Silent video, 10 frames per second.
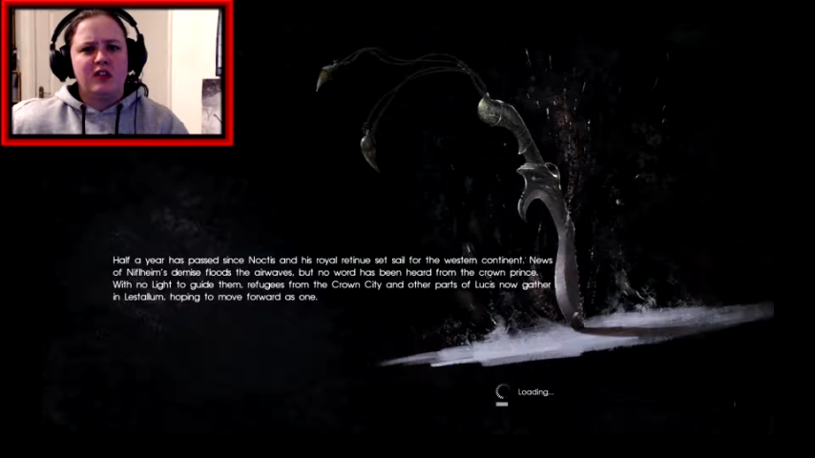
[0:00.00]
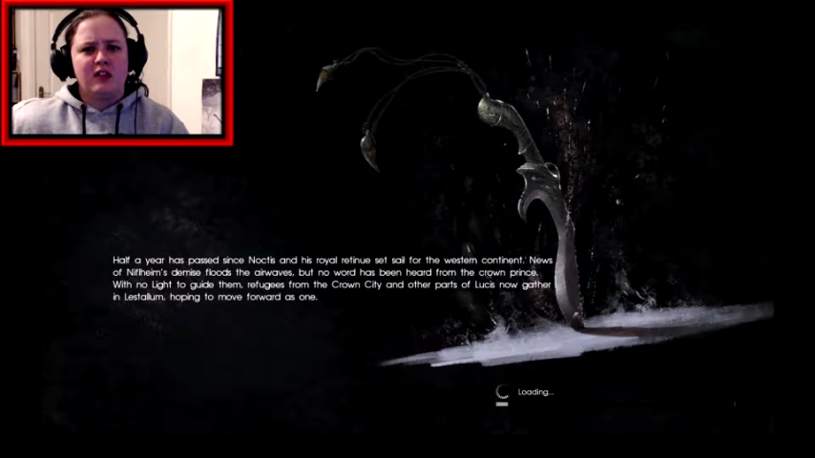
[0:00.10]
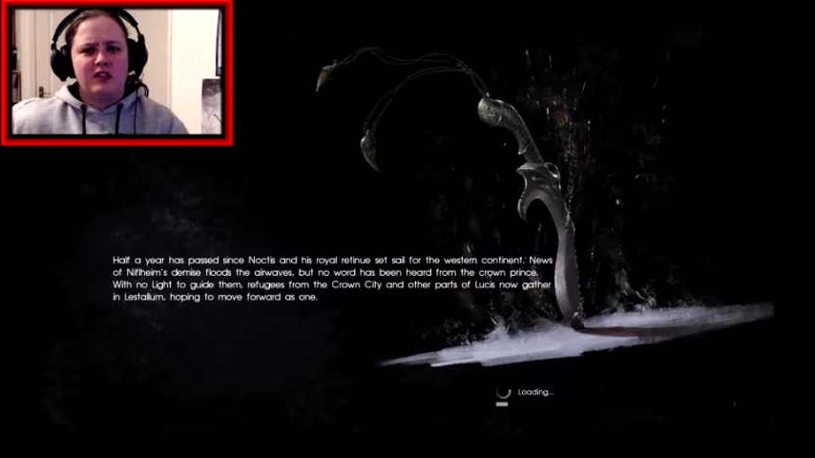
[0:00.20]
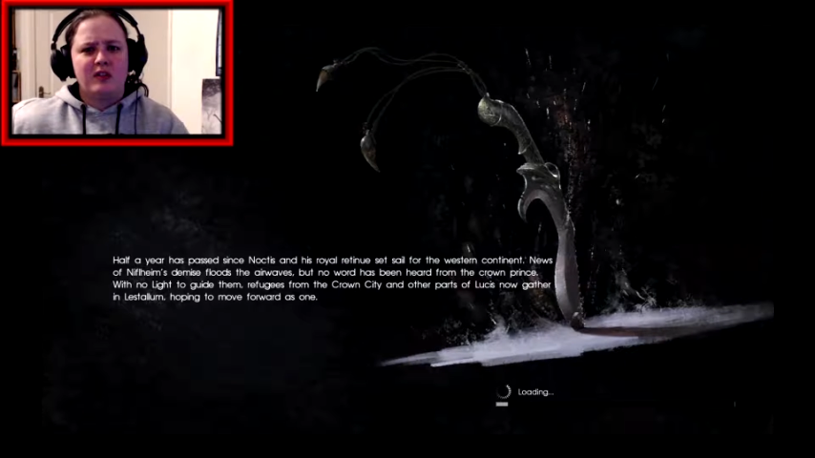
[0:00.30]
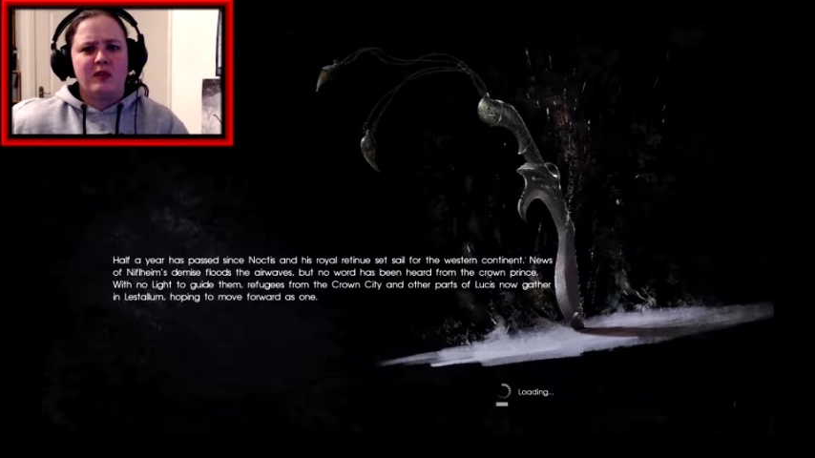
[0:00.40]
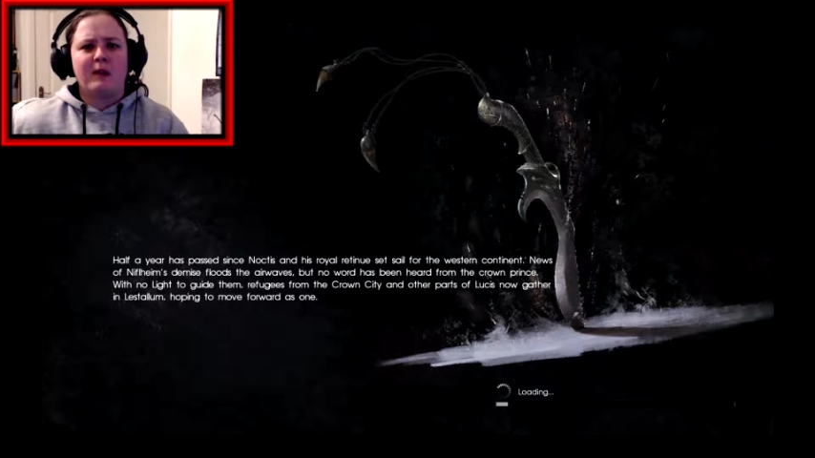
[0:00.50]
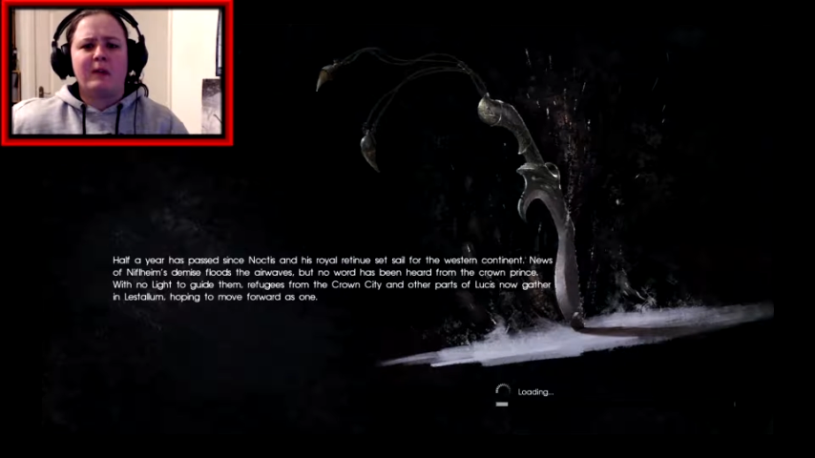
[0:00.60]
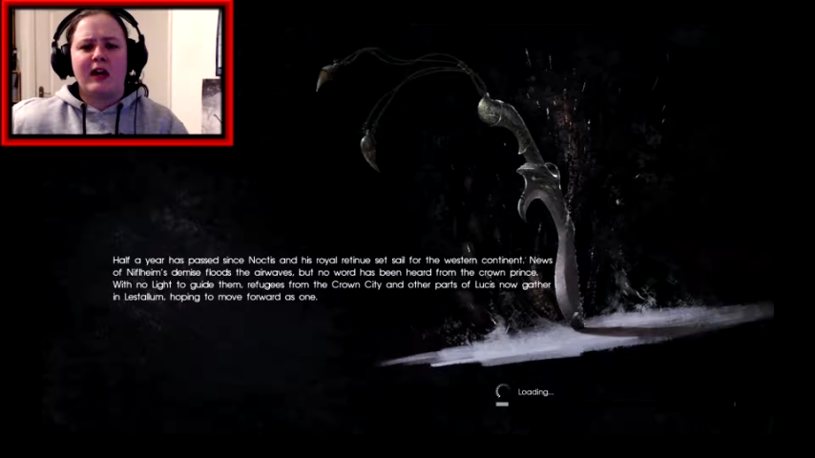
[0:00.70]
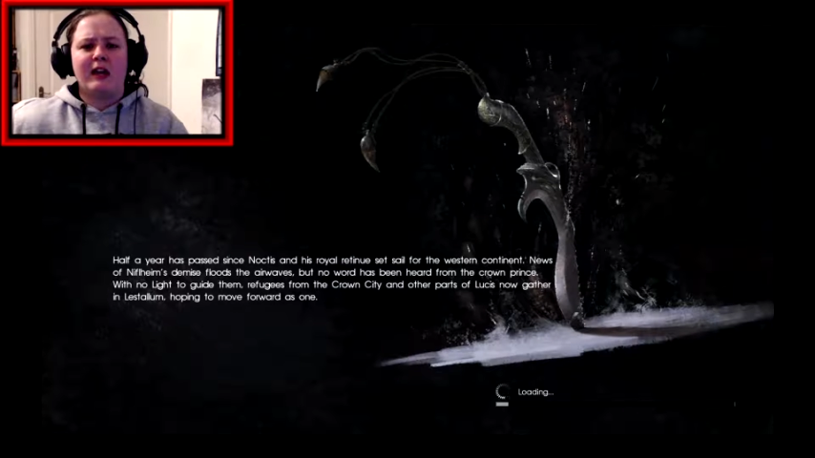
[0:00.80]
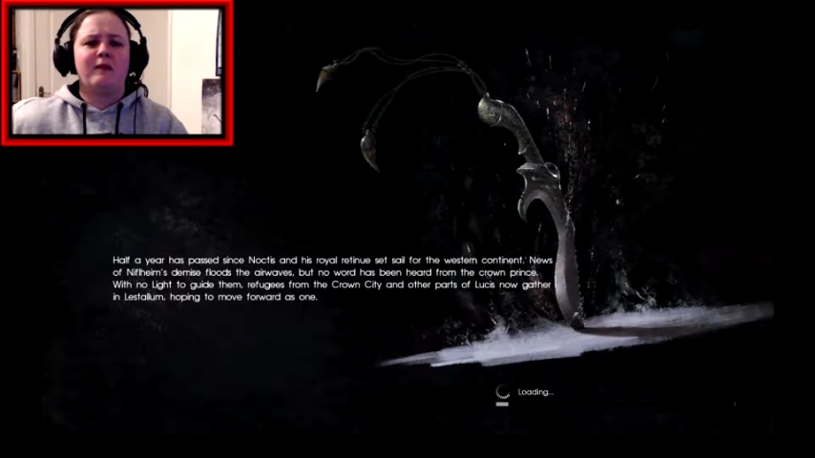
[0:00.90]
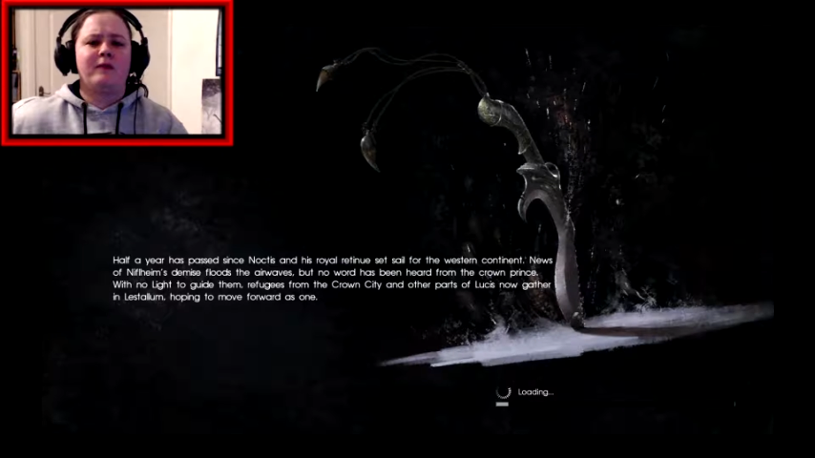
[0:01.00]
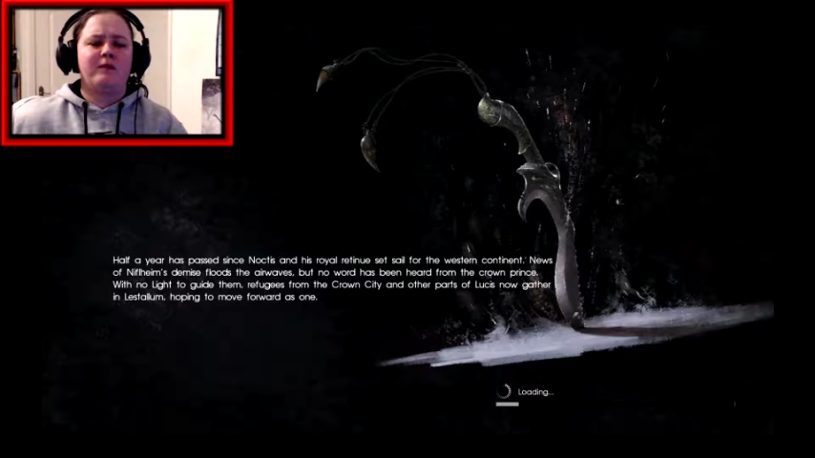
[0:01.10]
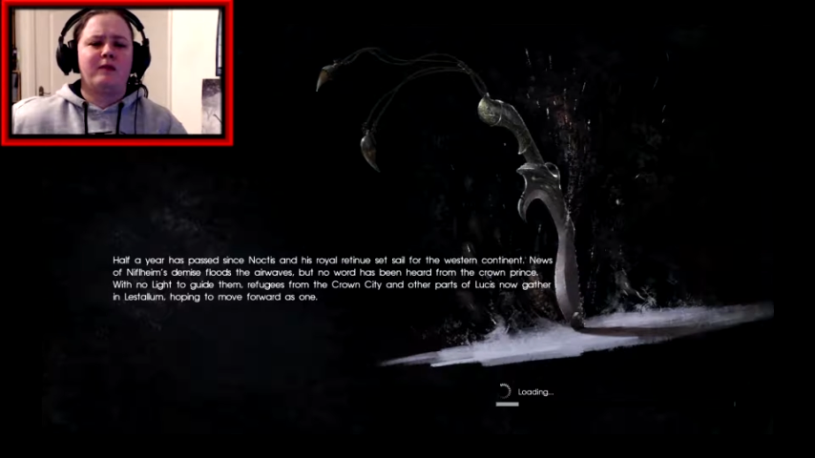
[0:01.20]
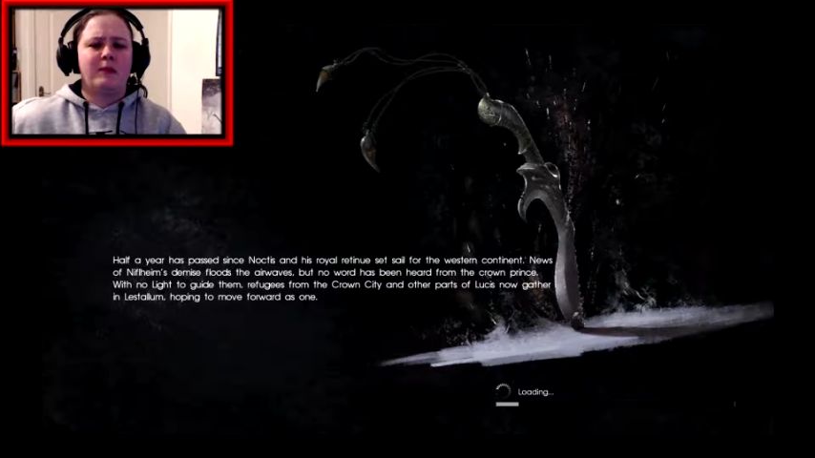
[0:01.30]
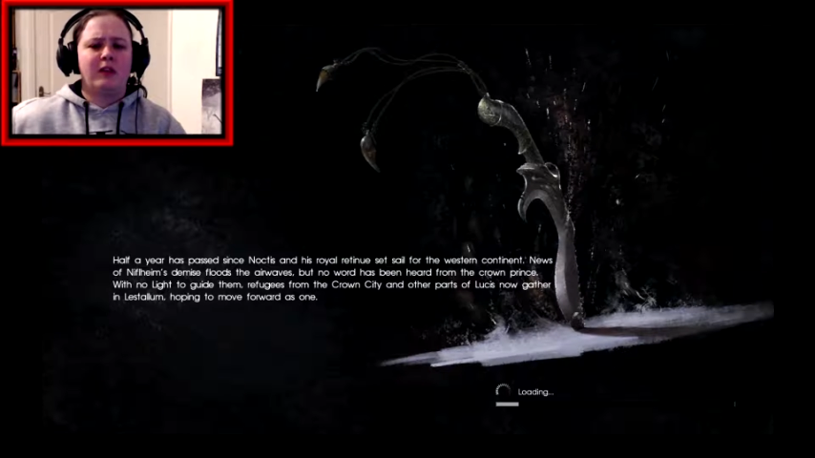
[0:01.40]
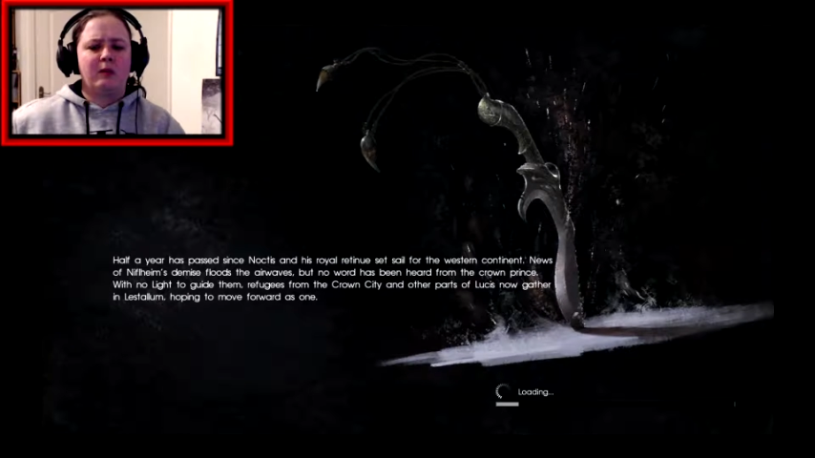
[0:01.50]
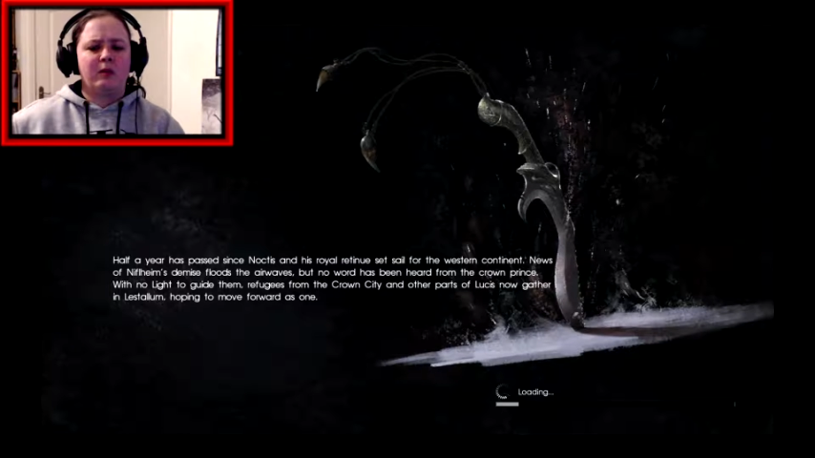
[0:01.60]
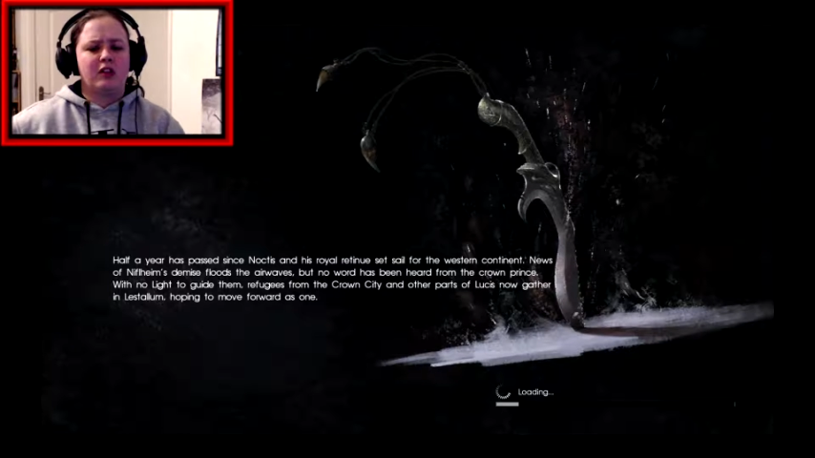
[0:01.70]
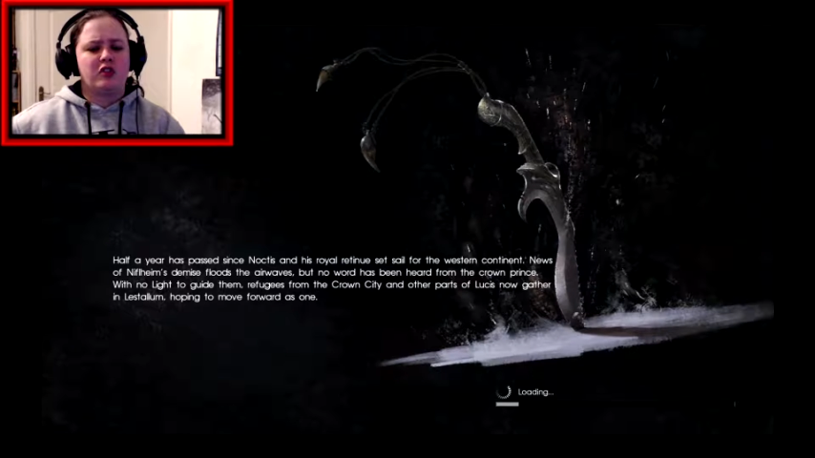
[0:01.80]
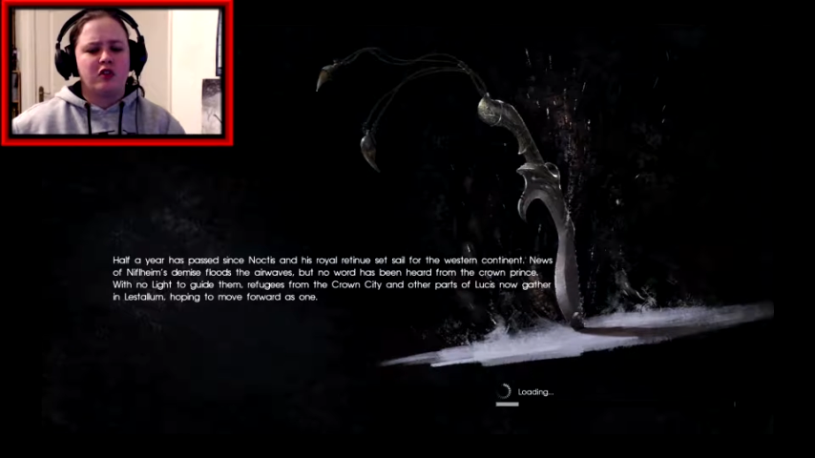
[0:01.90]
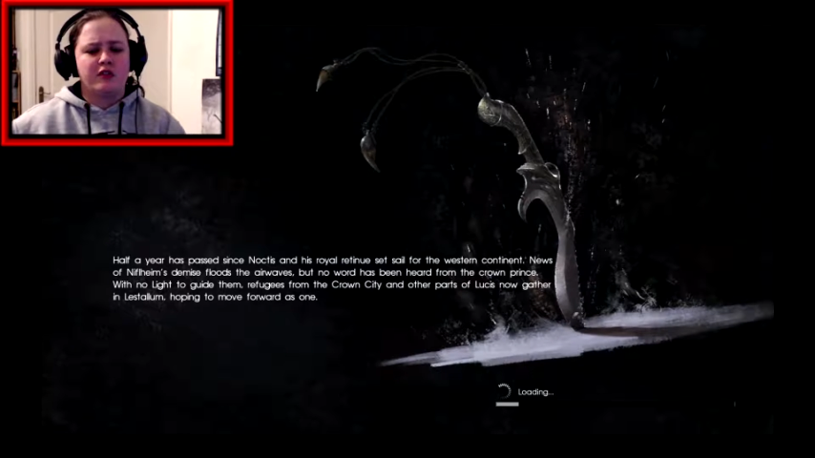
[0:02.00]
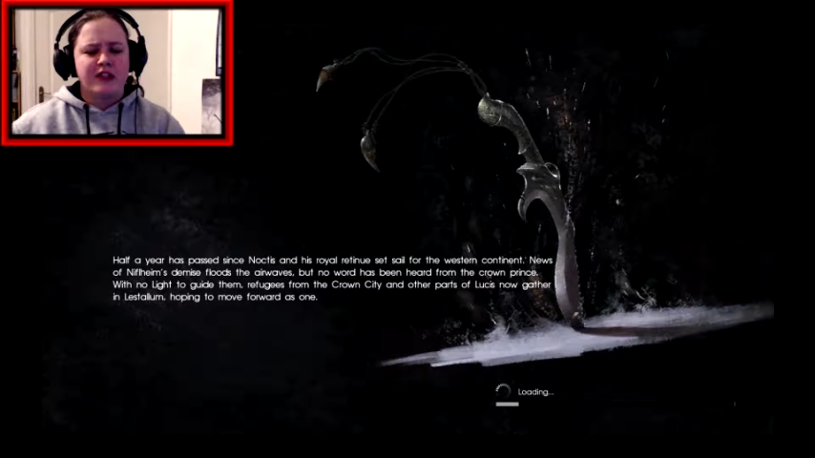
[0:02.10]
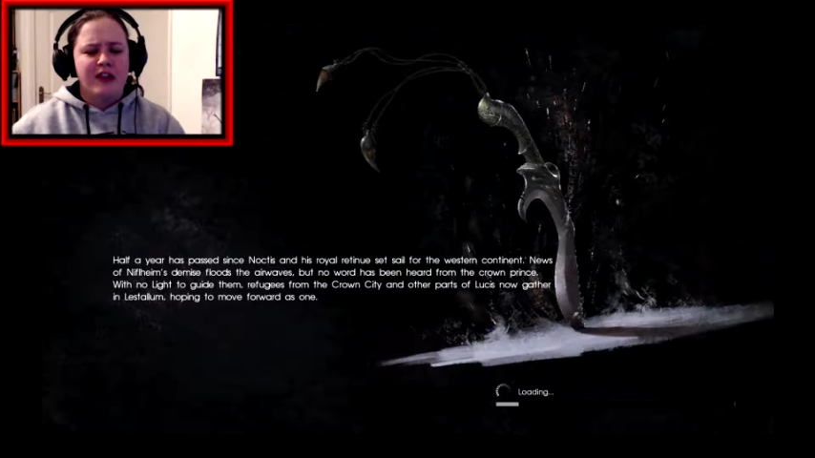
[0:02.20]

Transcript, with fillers: So I'm kind of familiar with the controls.